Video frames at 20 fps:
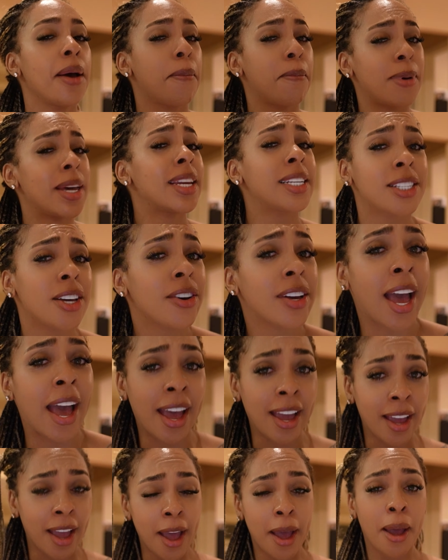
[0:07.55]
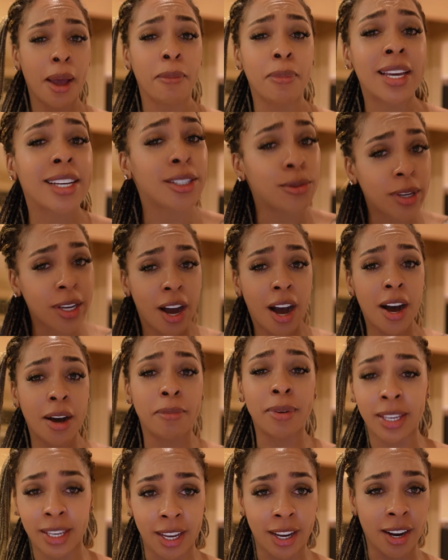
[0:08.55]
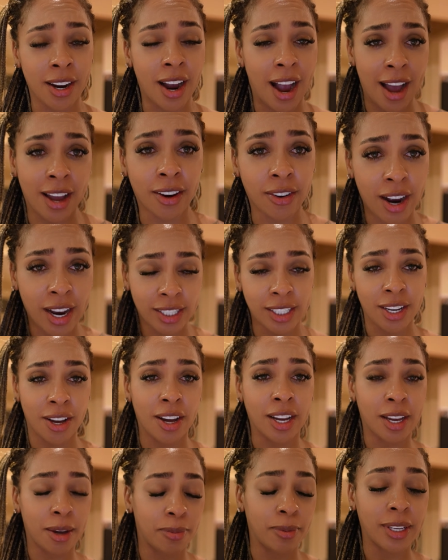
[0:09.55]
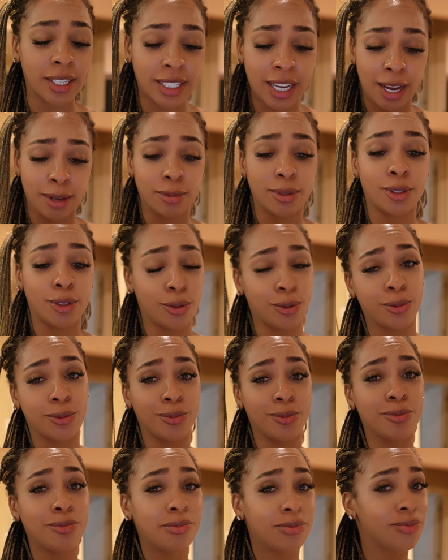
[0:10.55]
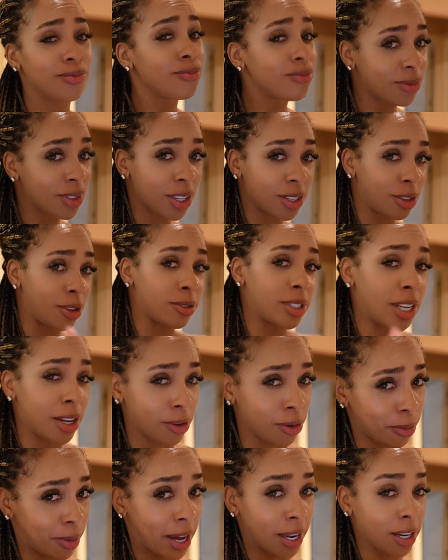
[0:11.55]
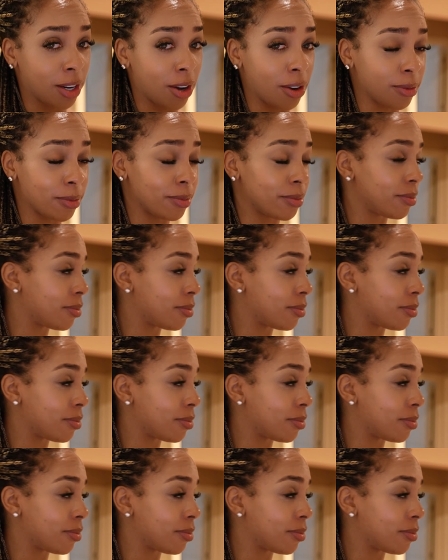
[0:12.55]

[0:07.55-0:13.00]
But it's okay because we all been there. I crashed out a couple of times too. Don't tell nobody though.